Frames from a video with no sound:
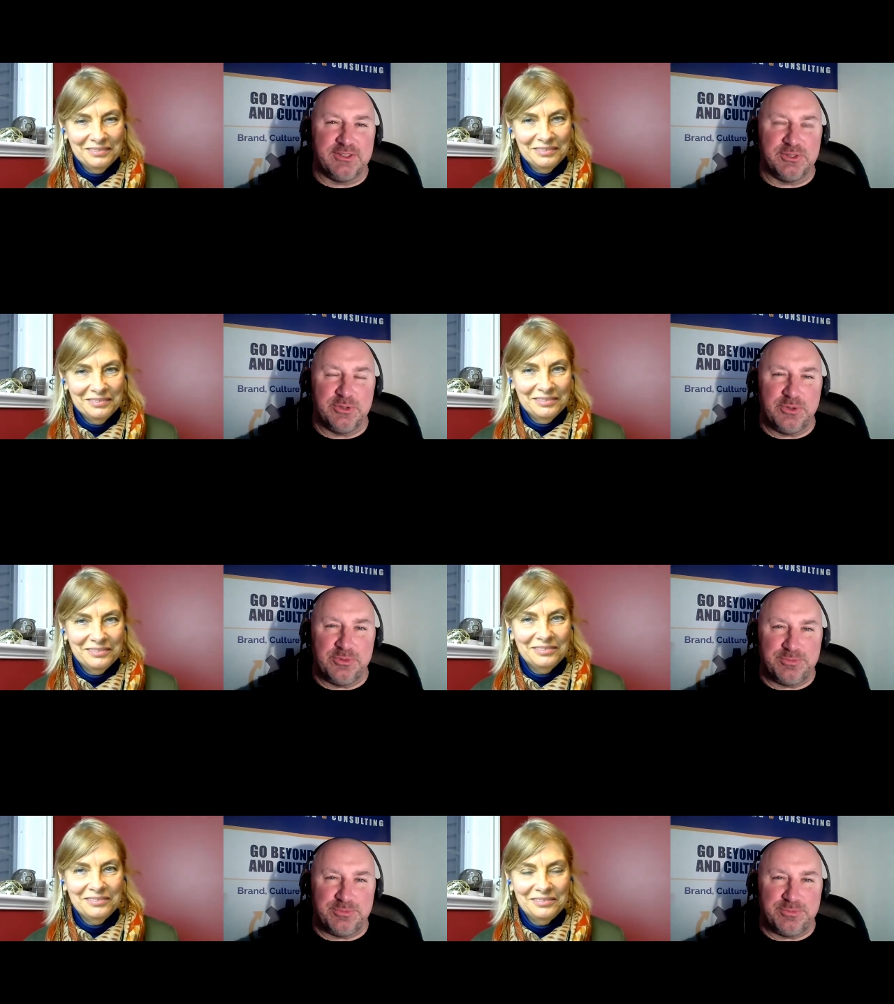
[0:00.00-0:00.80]

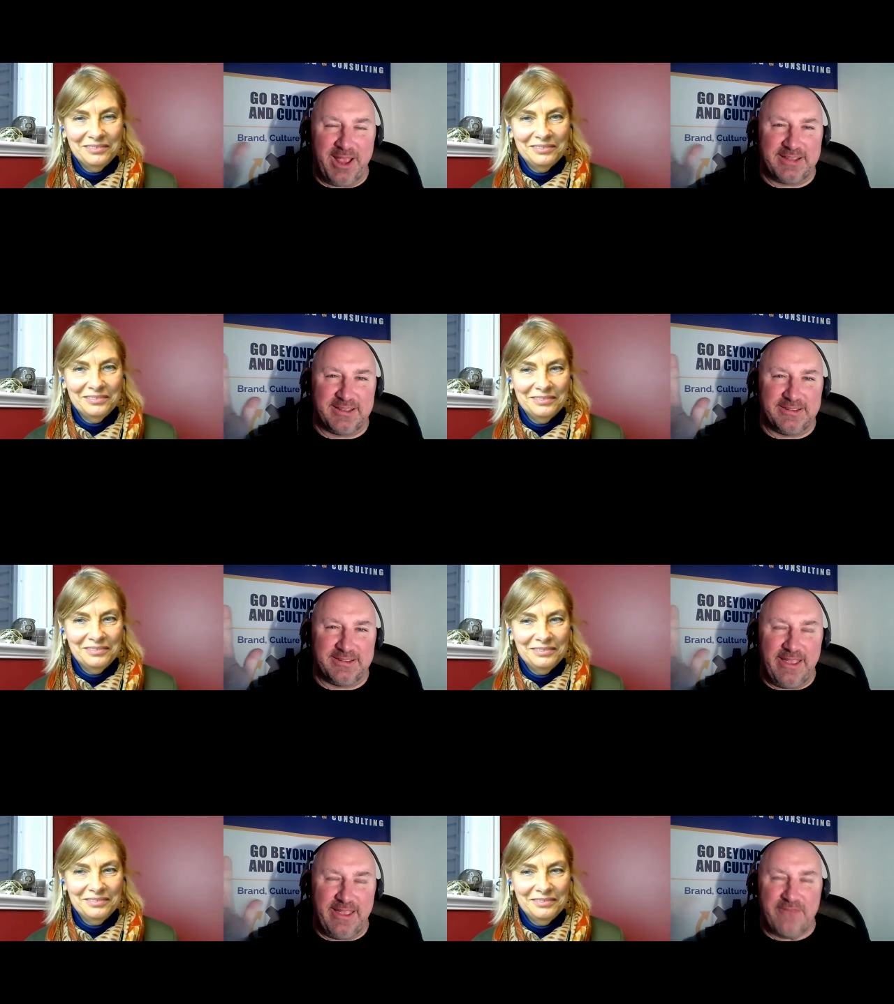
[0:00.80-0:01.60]
Speaker 1: to
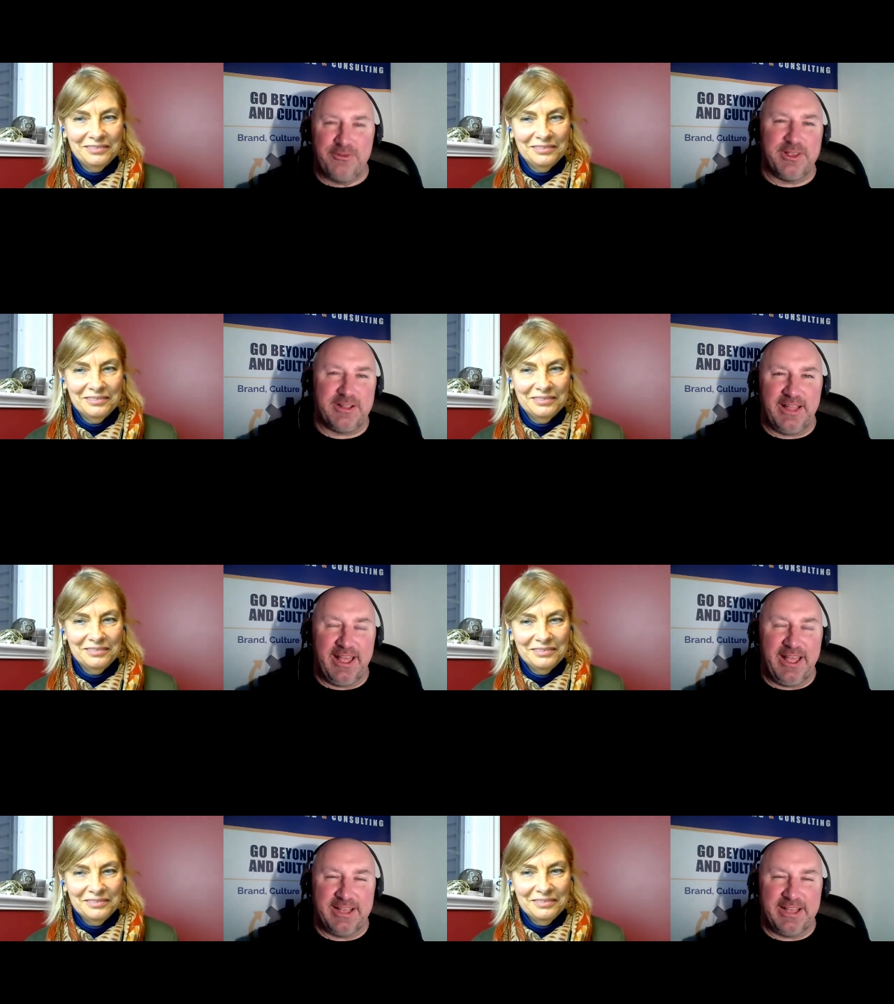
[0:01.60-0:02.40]
practically every
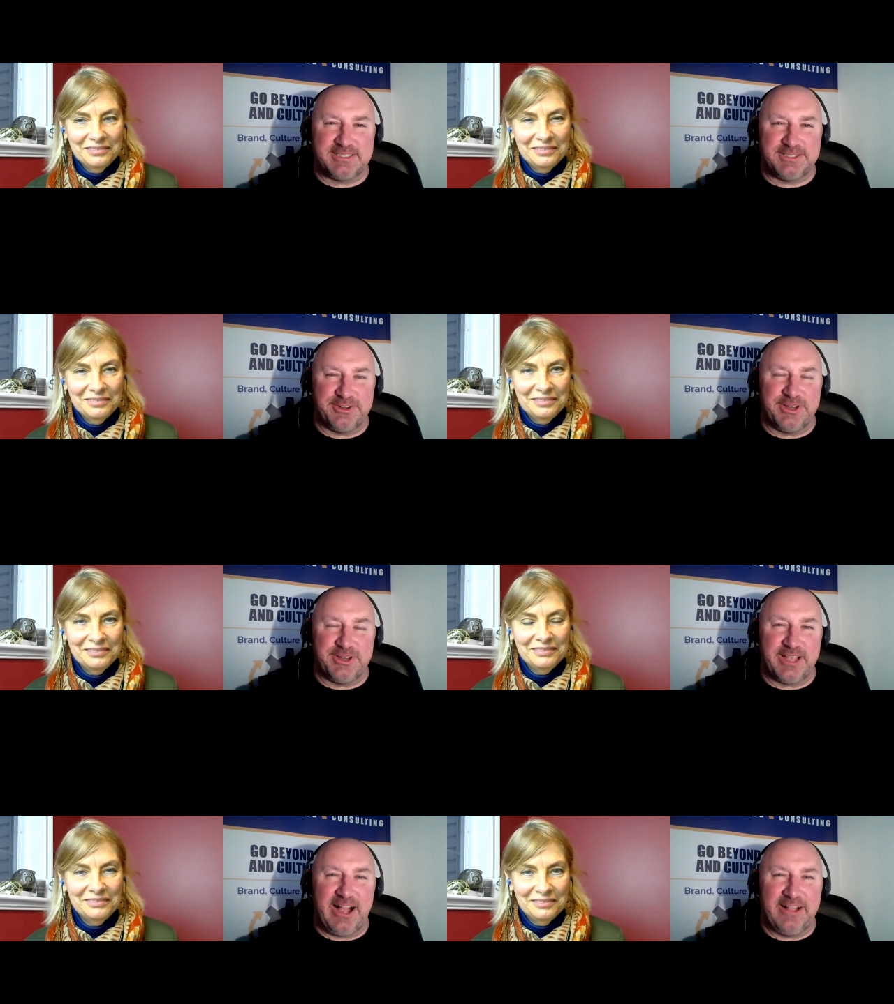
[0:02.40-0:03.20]
class
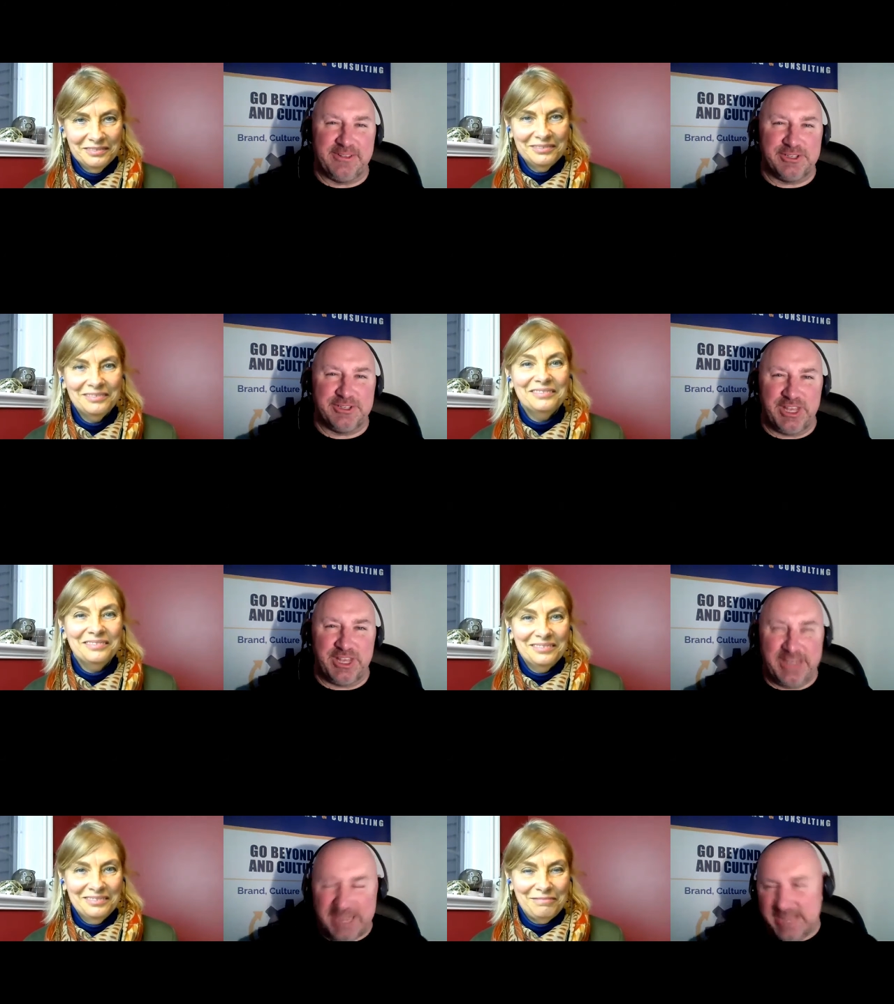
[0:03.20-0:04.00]
during college
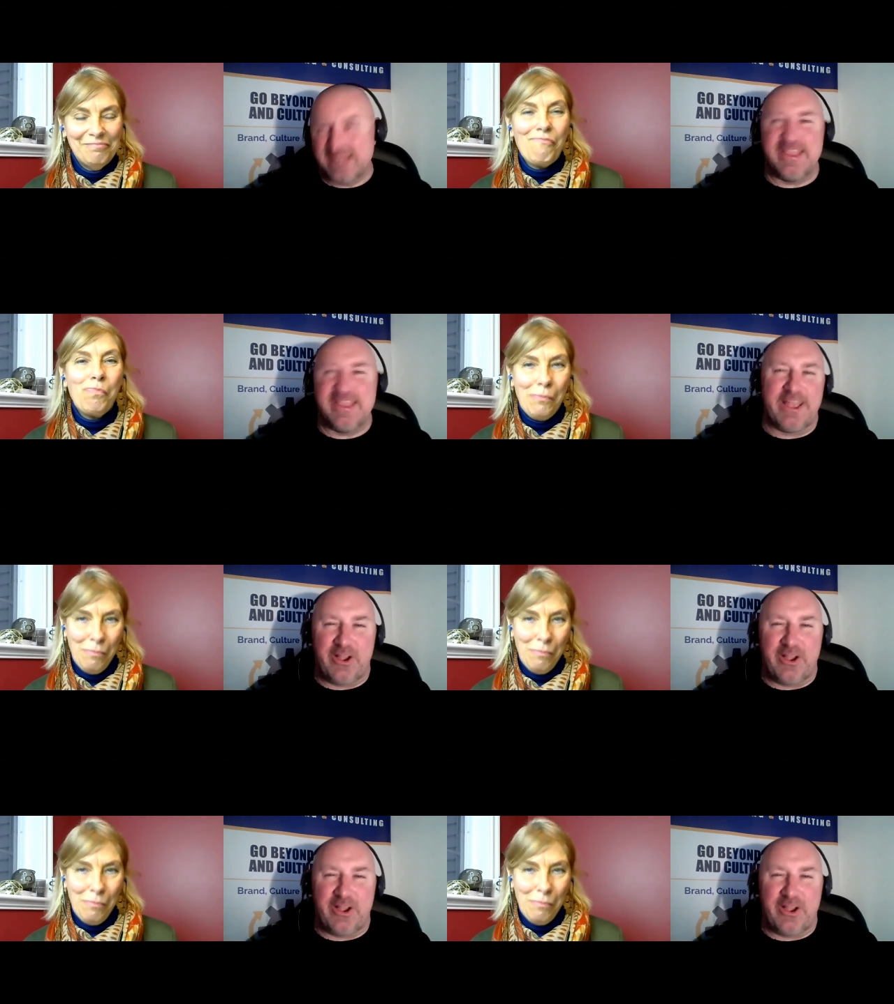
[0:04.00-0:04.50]
and needed that